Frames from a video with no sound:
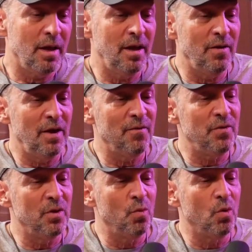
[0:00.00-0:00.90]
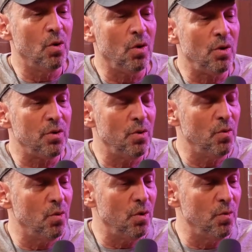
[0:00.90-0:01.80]
If the world
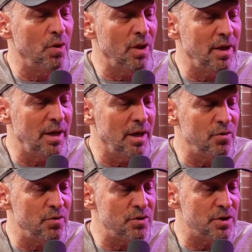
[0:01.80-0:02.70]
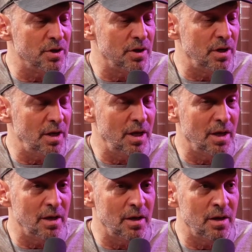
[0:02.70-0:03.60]
were really interested
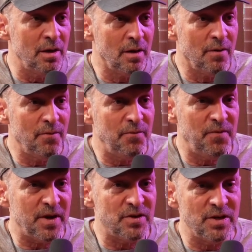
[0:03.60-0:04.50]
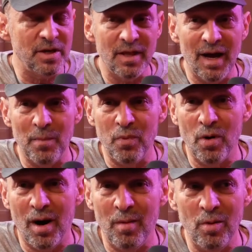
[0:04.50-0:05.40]
in fixing that
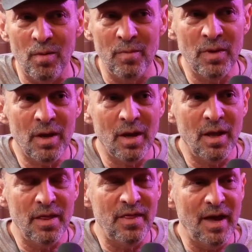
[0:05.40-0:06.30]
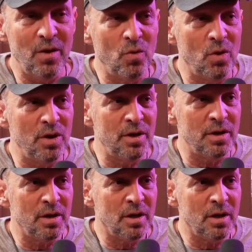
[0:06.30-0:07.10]
problem, they would